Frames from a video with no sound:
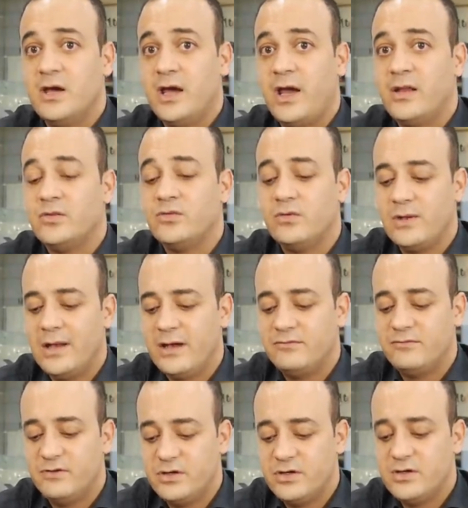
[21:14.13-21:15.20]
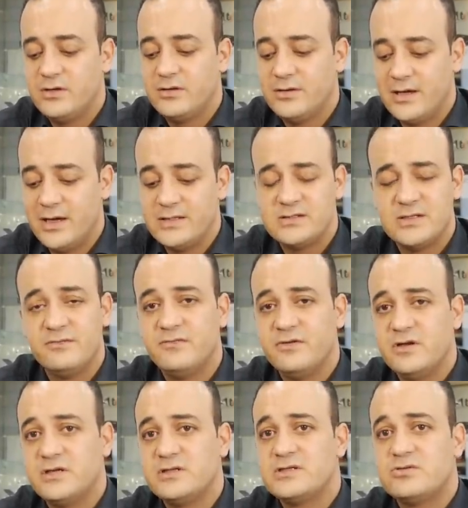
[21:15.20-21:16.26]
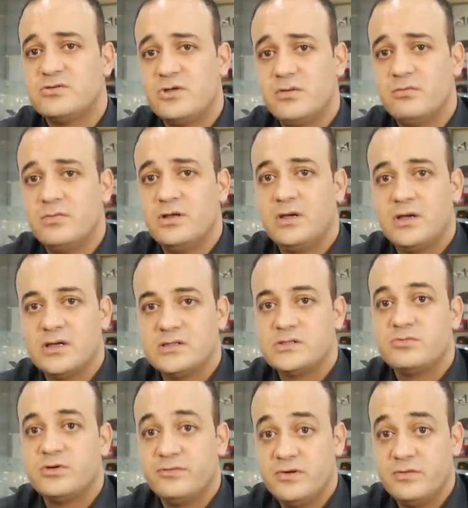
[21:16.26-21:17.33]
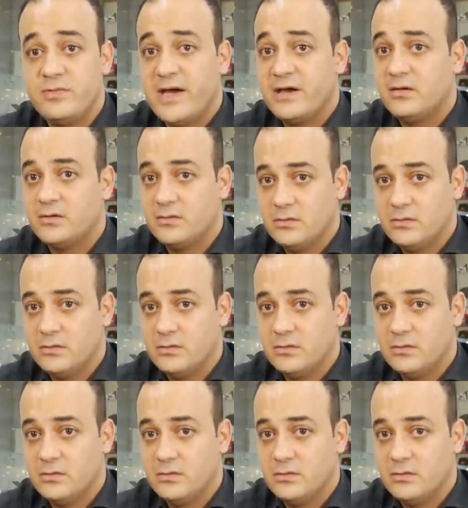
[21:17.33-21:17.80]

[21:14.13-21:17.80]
And we have very nice and very extremely customer feedback